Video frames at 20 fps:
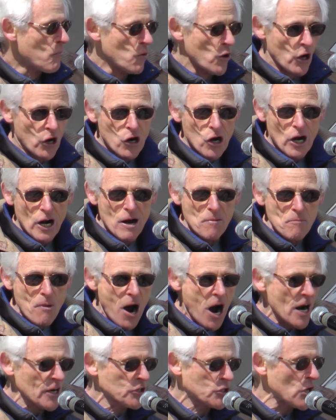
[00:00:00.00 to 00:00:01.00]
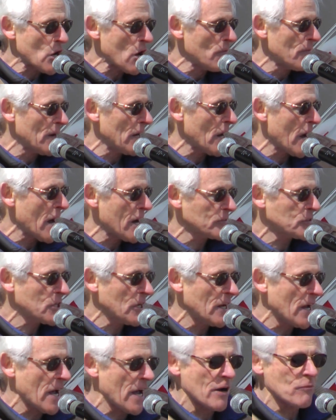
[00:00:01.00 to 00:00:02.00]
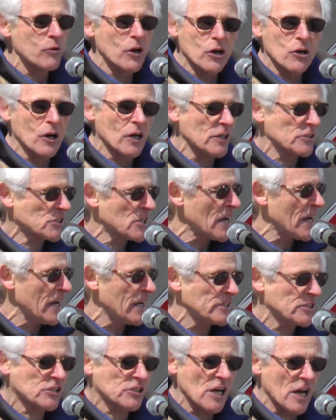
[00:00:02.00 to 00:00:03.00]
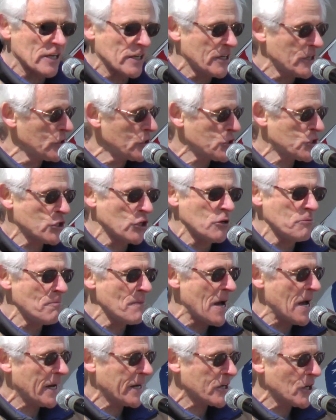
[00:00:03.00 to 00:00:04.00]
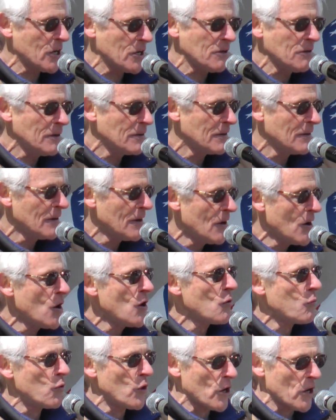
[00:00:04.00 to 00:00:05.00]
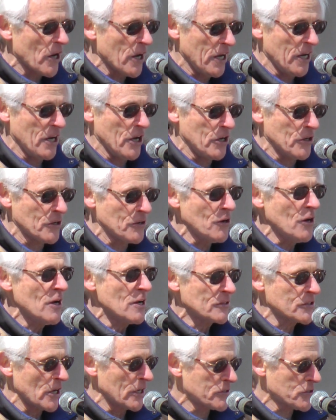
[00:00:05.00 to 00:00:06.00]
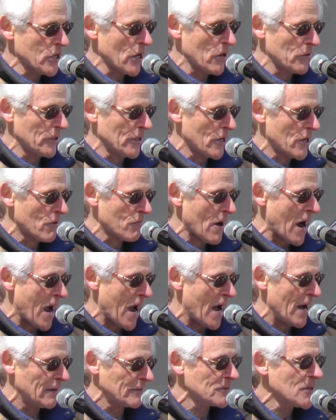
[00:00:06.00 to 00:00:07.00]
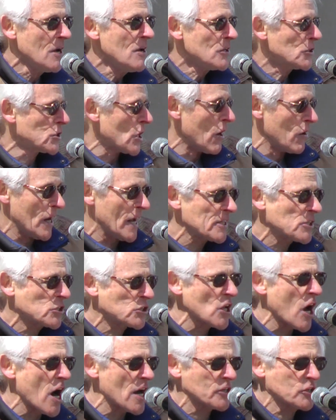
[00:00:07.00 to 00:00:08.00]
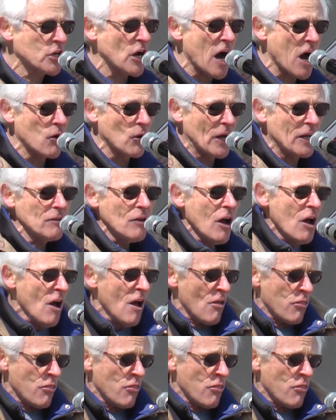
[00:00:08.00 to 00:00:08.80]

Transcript: We're going to march over there today, and we're going to say, Senator Shoemaker, we're here to turn it around. So let's start going.